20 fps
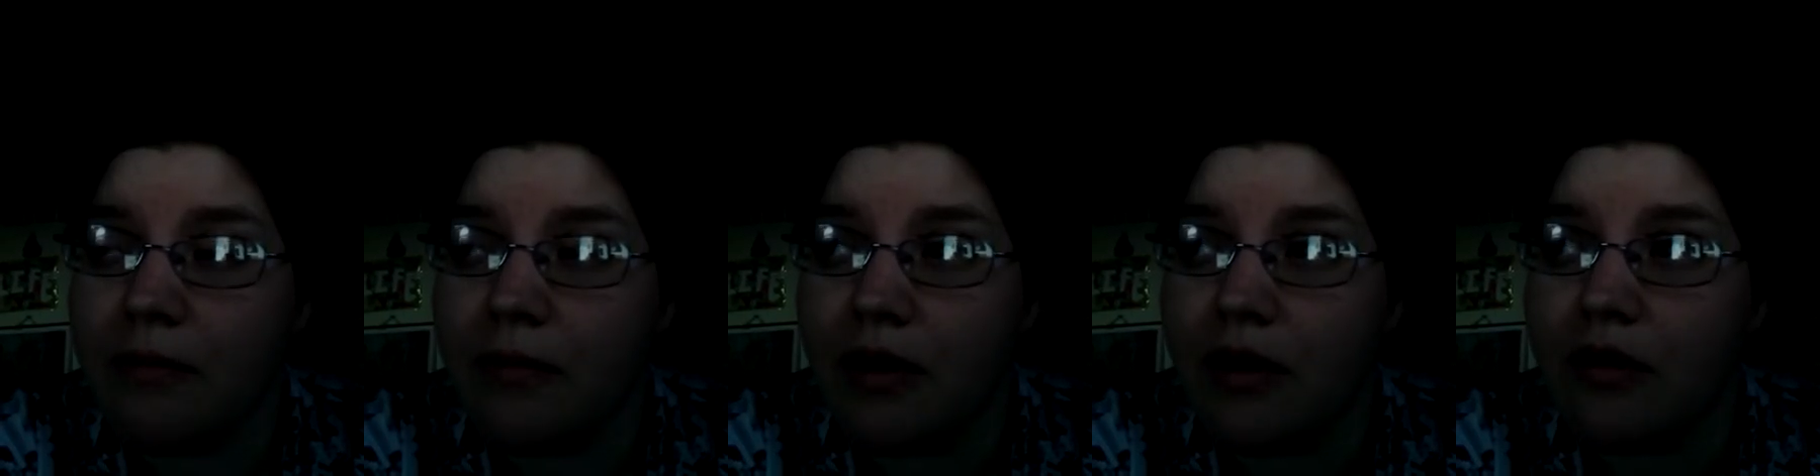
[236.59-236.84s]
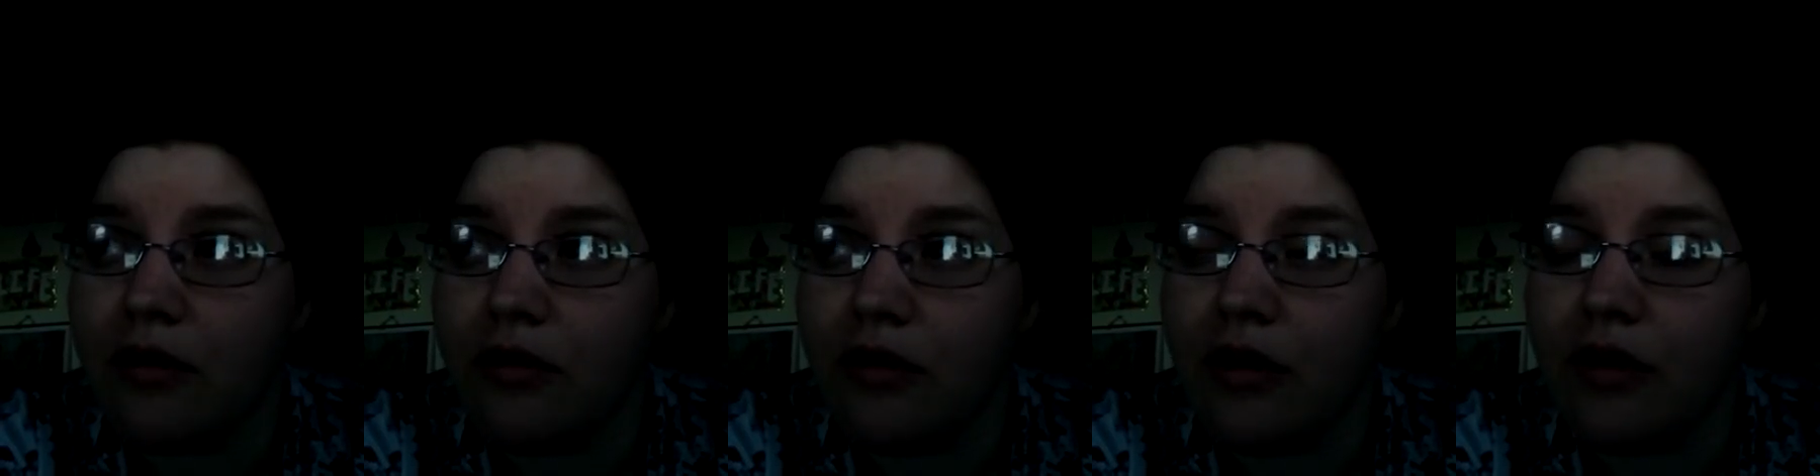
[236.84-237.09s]

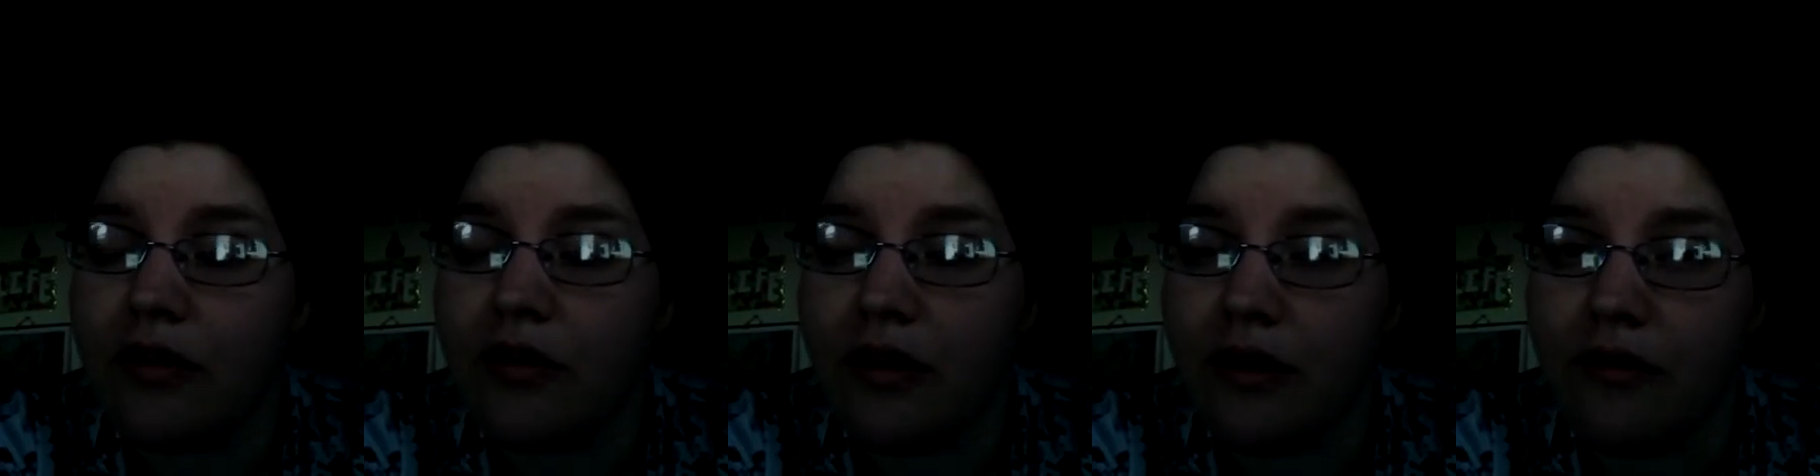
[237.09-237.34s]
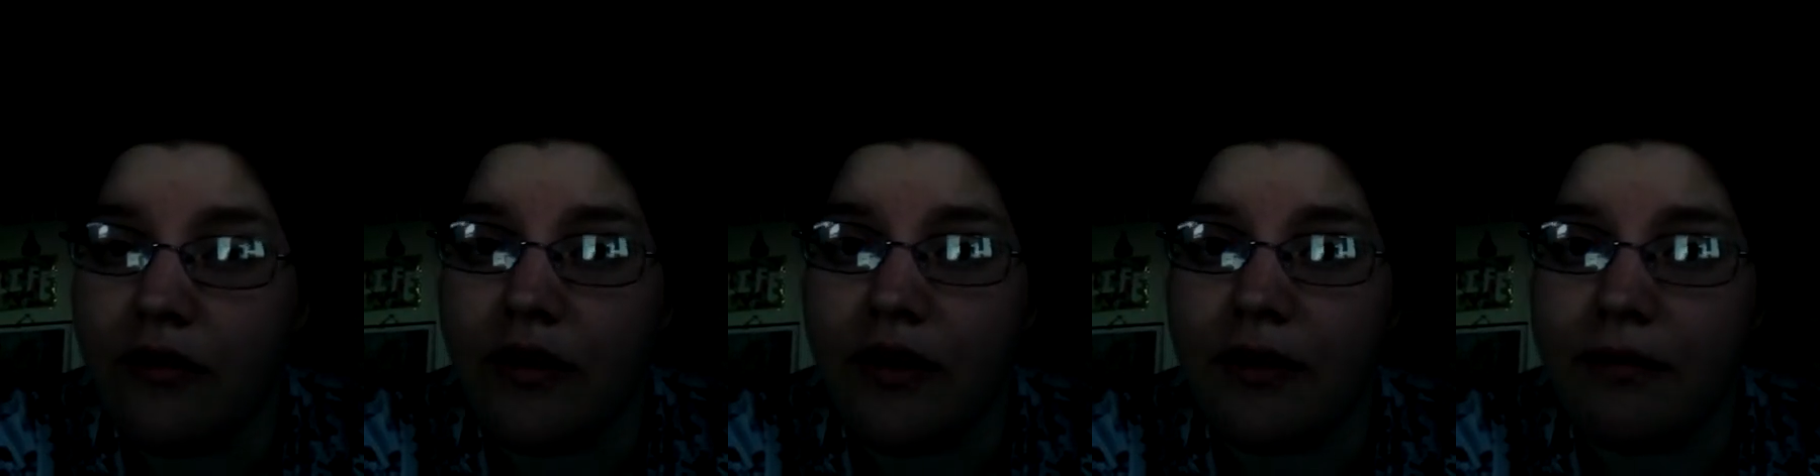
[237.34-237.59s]
making sure I
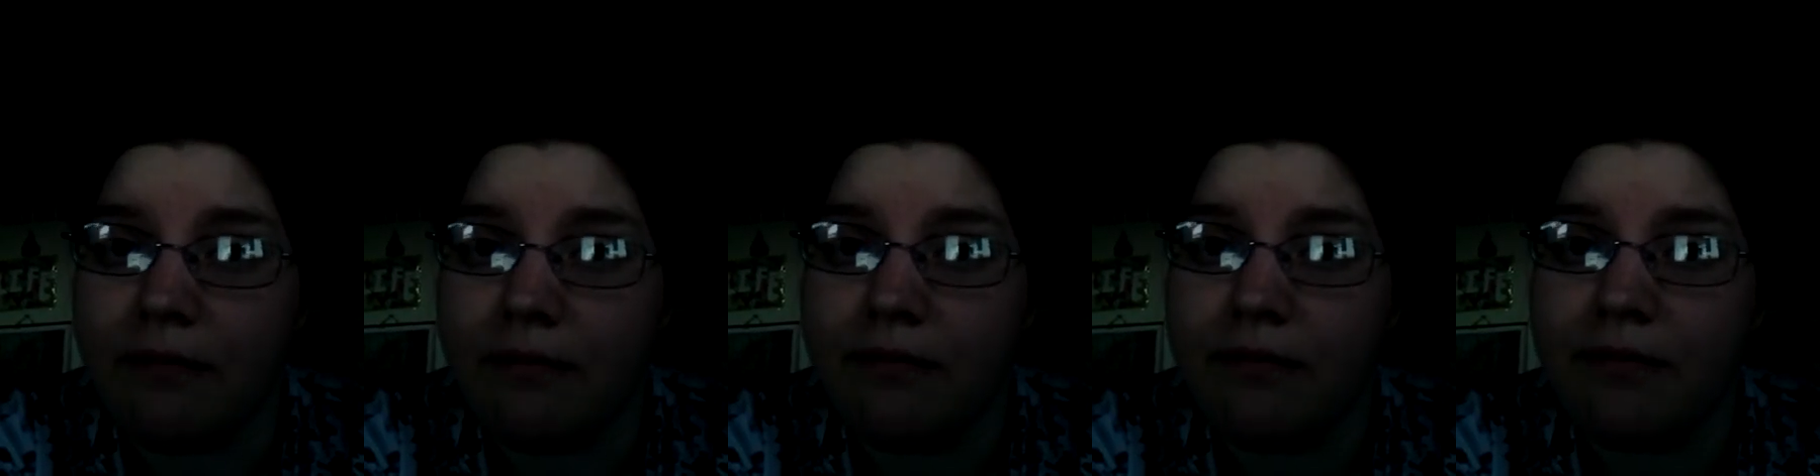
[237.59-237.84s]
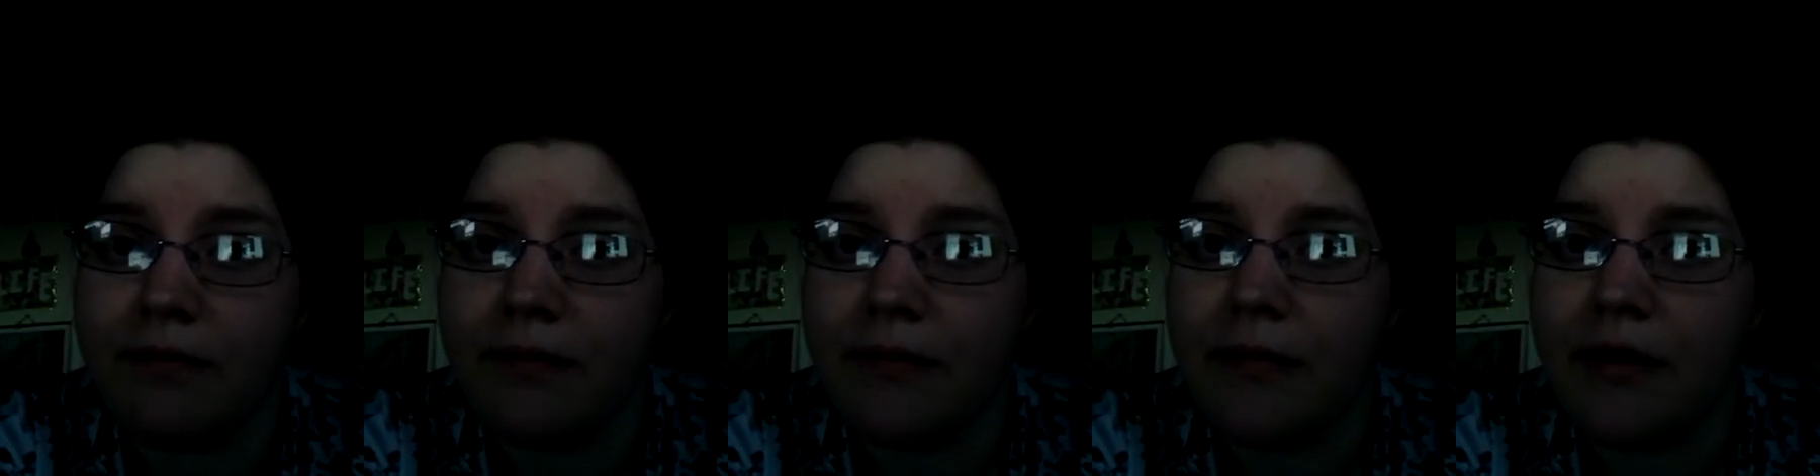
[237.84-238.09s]
stay fit.
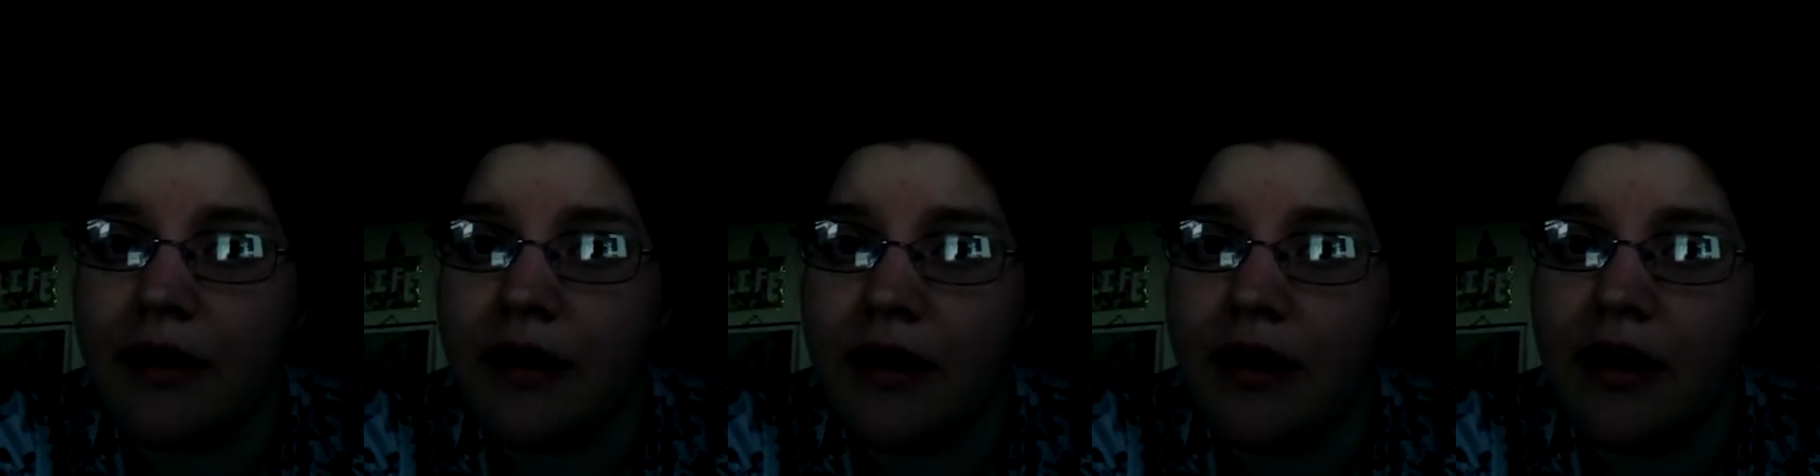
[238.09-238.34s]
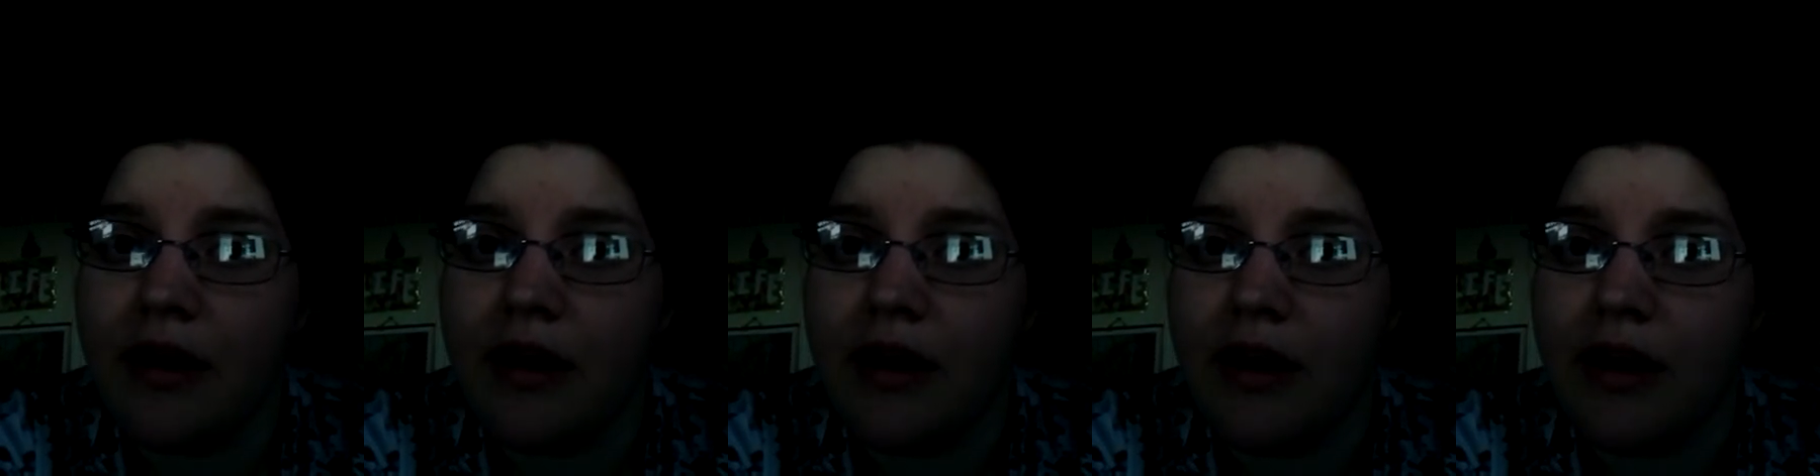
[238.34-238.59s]

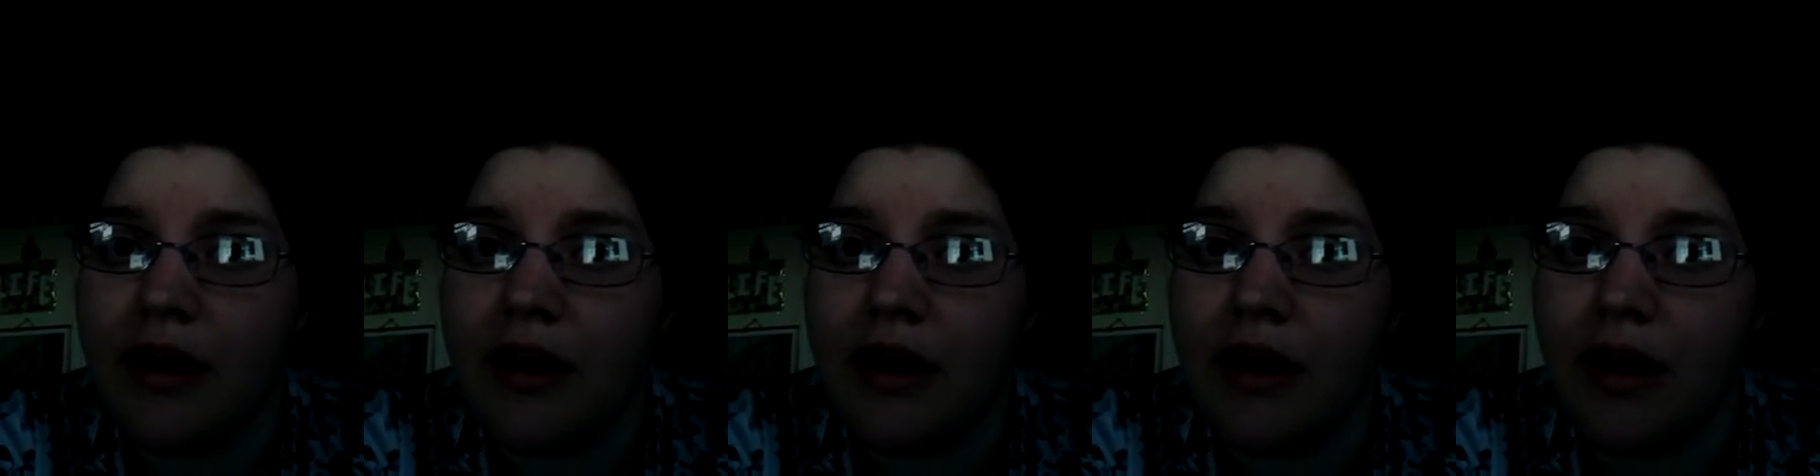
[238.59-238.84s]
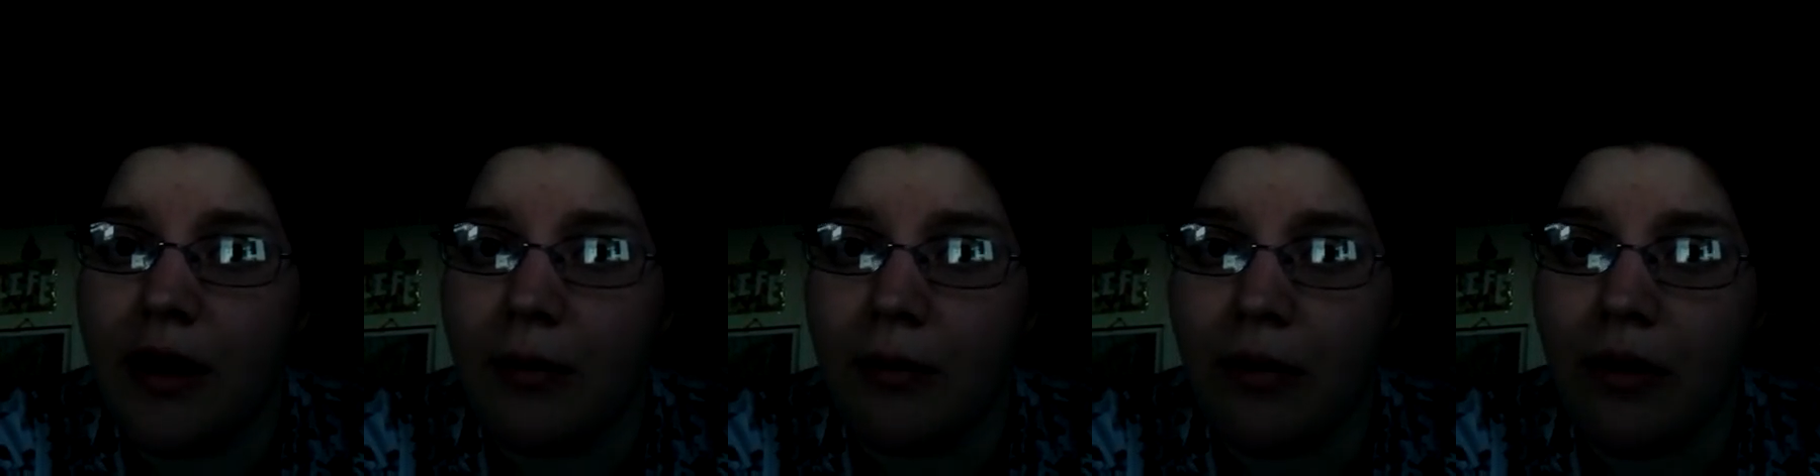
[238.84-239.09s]

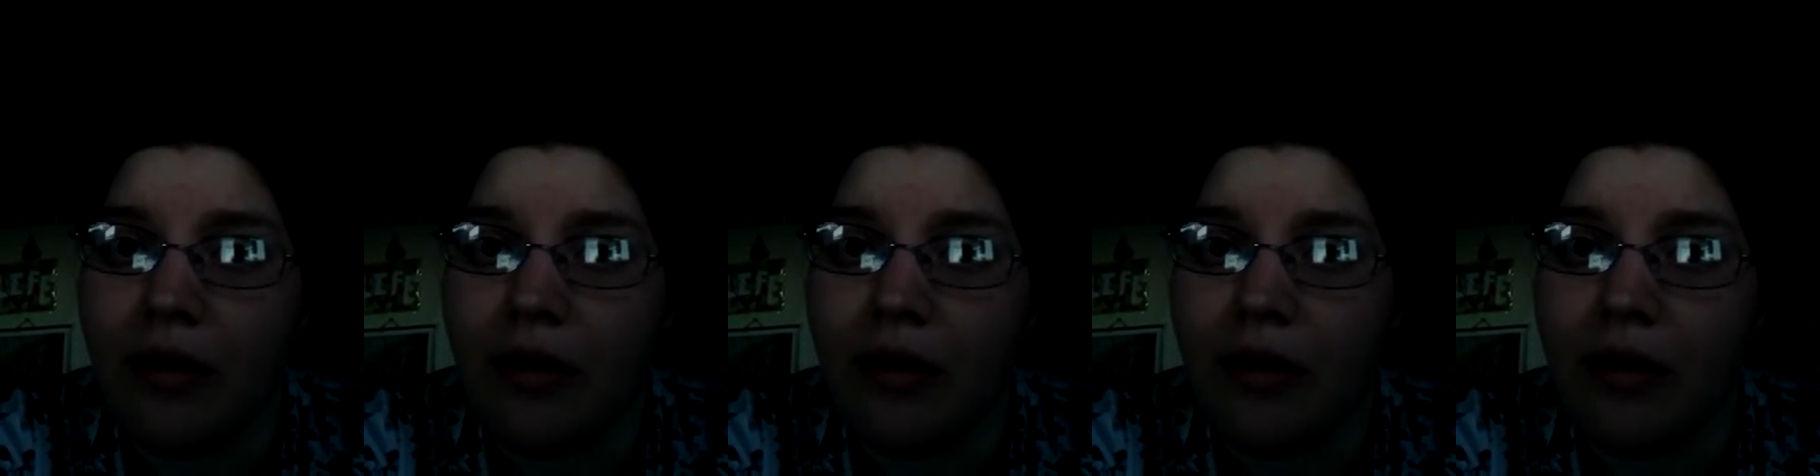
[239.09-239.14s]
I'm